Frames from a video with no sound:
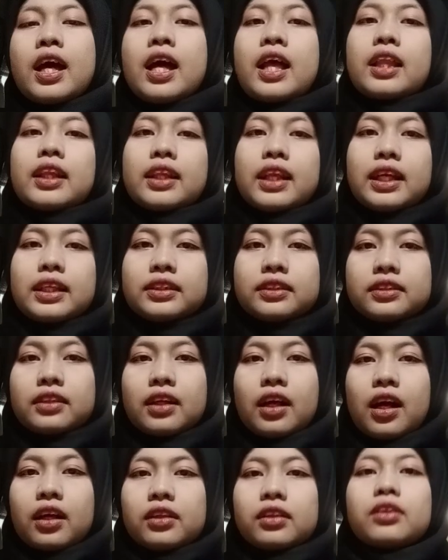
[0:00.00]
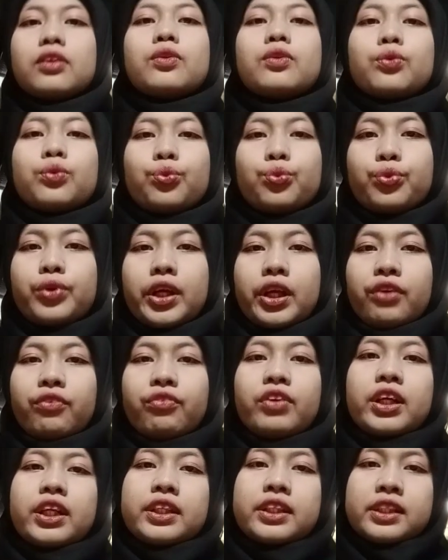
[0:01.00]
Let's start with
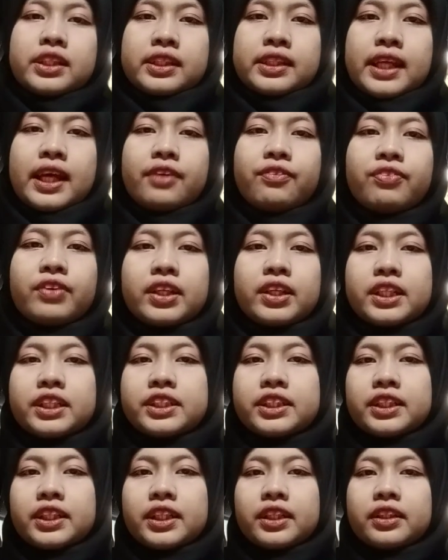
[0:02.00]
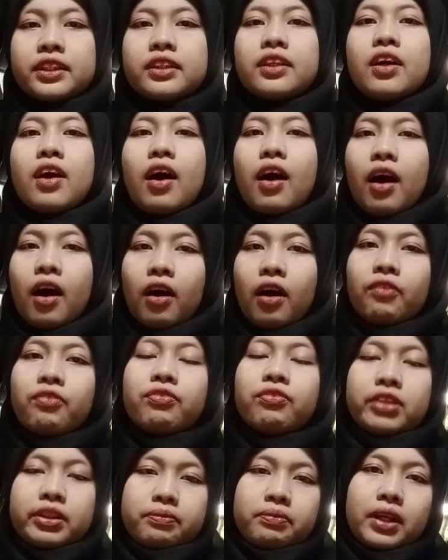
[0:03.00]
the definition of
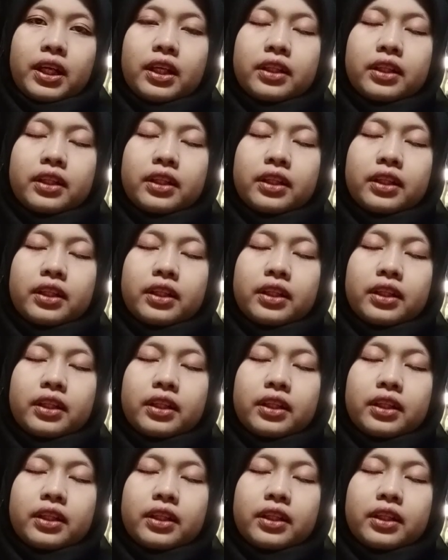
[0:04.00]
RIBA.